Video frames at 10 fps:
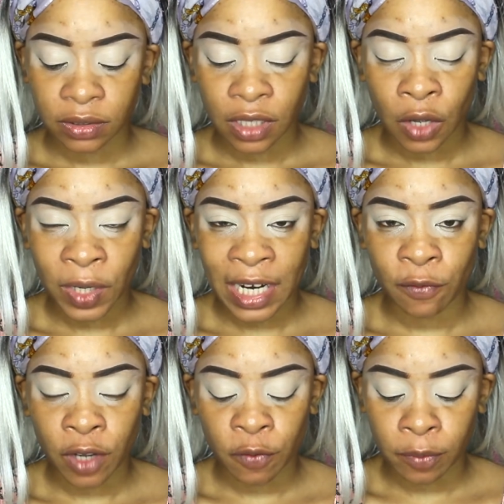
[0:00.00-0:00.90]
Now that
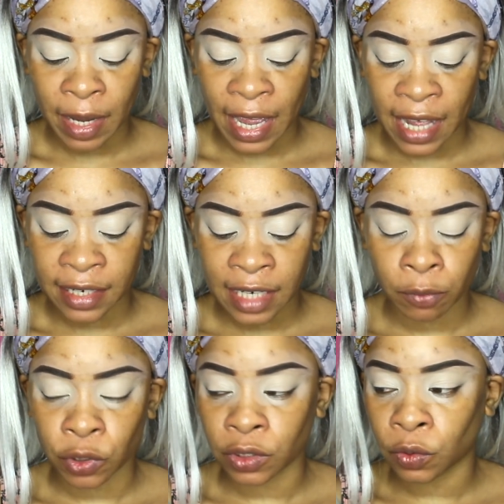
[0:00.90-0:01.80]
I've covered my eyelid,
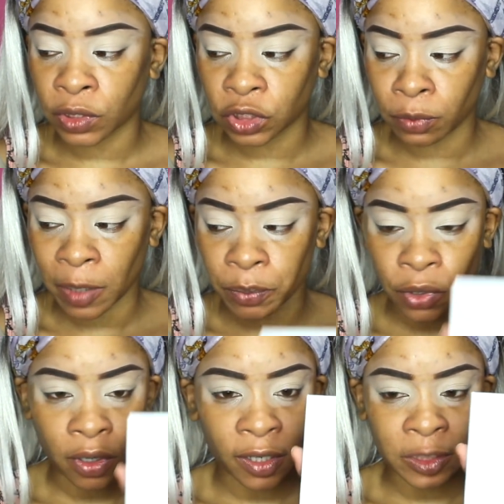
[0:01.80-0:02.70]
I'm going to go into my
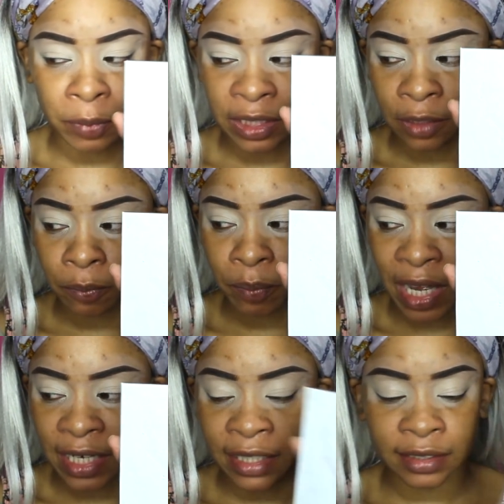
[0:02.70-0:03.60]
Pure Cosmetic
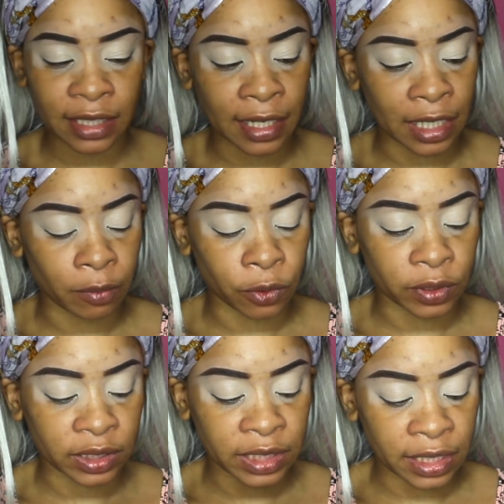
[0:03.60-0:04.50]
palette and I'm going
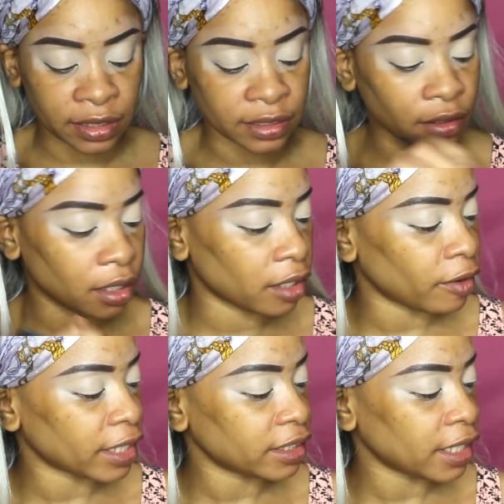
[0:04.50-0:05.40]
to take this color
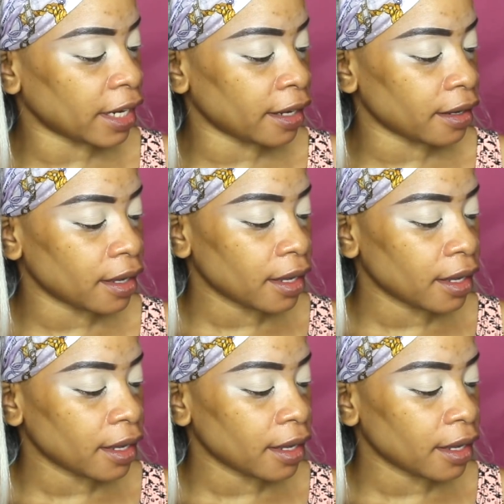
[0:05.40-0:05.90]
right here.